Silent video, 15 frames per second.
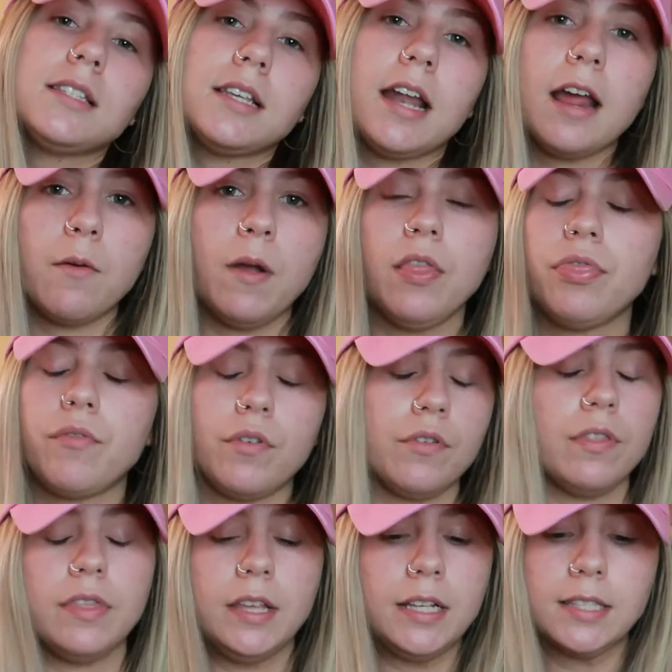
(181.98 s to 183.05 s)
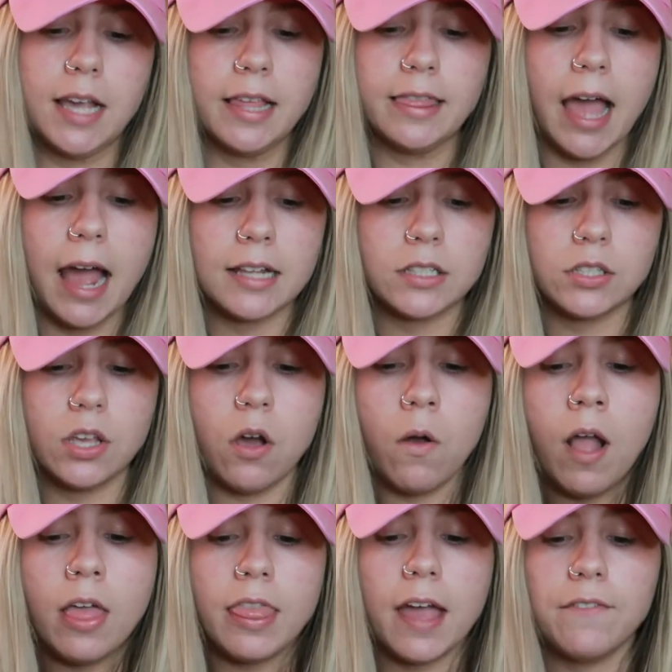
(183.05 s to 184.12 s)
that I went through and things like that. So
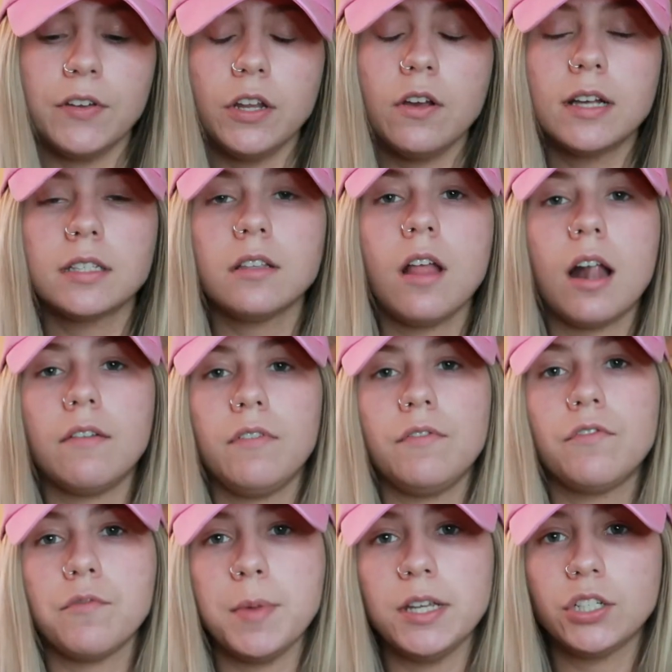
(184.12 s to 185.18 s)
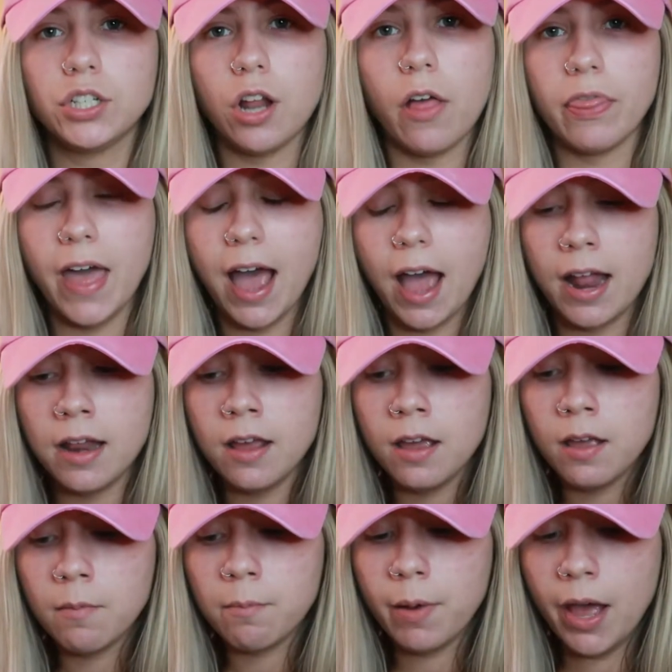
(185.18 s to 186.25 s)
that video has a lot of information on that.
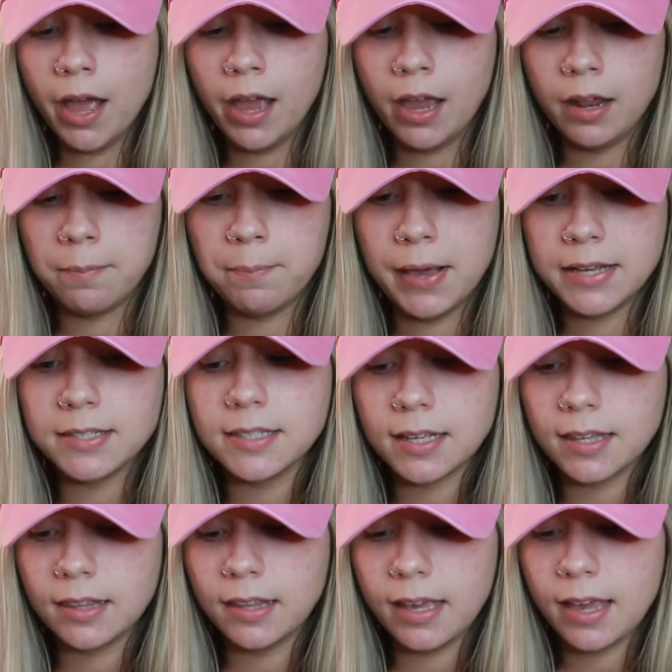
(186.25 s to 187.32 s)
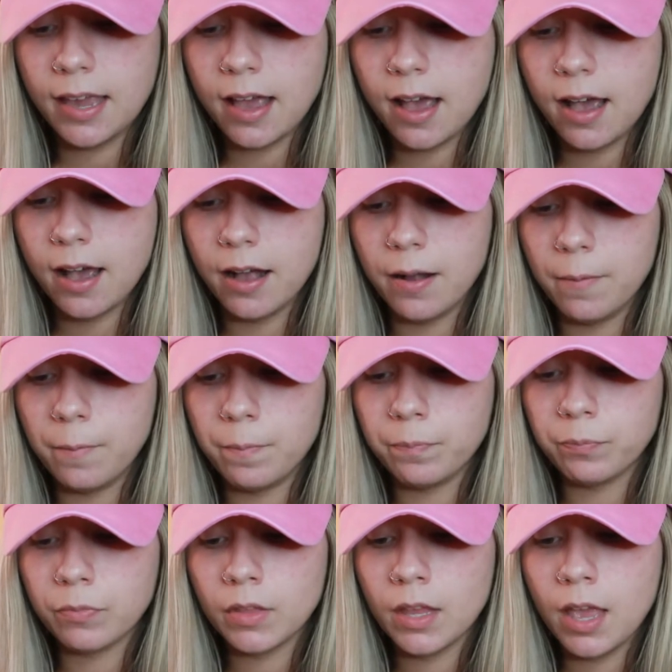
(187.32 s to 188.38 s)
But basically,
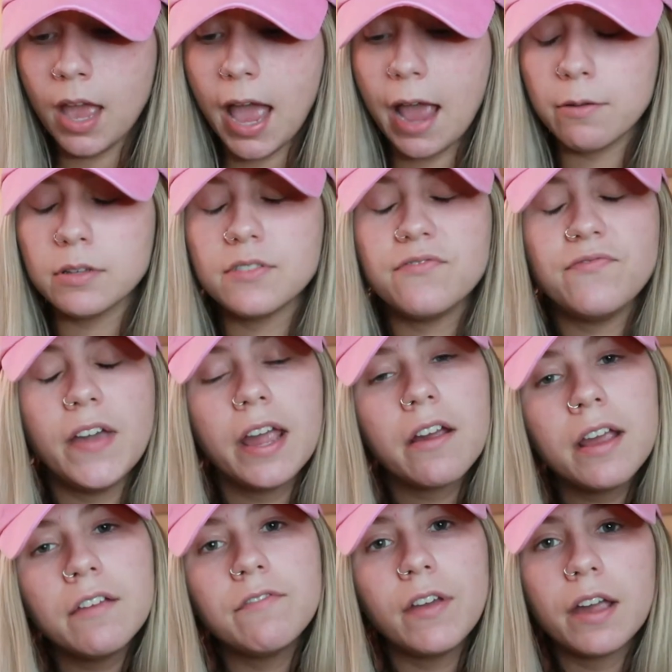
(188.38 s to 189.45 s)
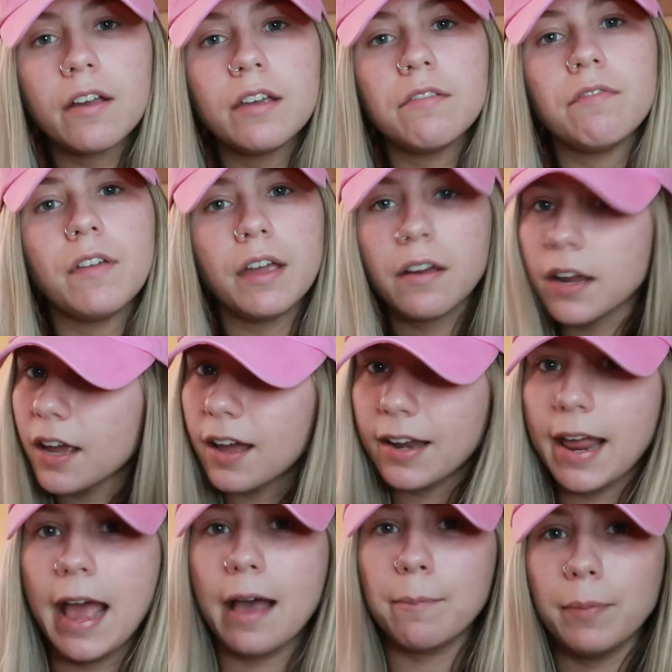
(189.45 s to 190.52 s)
I was very, very, very
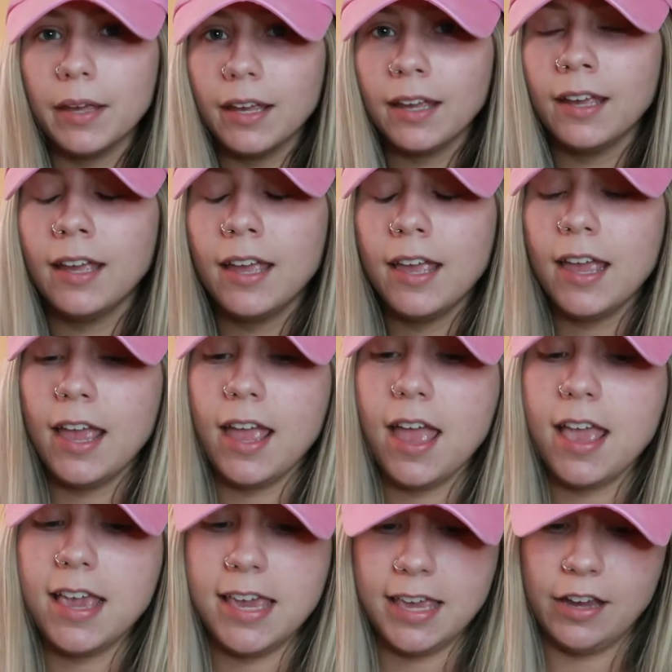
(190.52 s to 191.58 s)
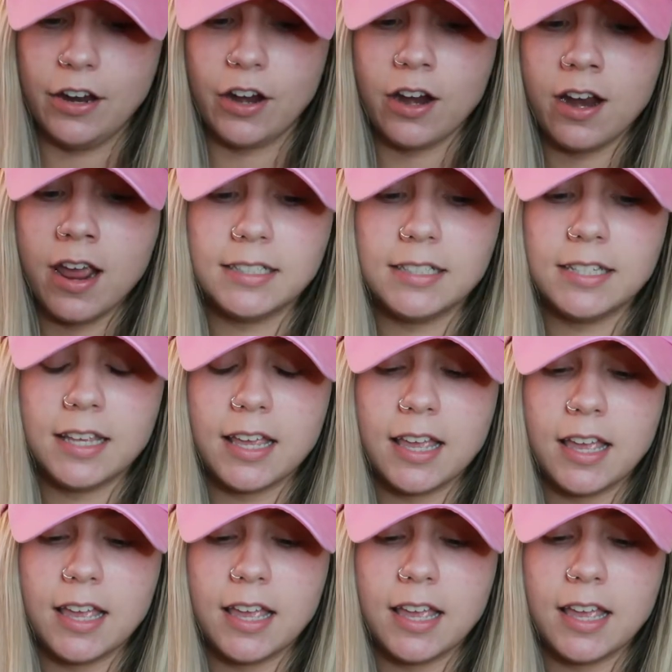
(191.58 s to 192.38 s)
unhappy here. And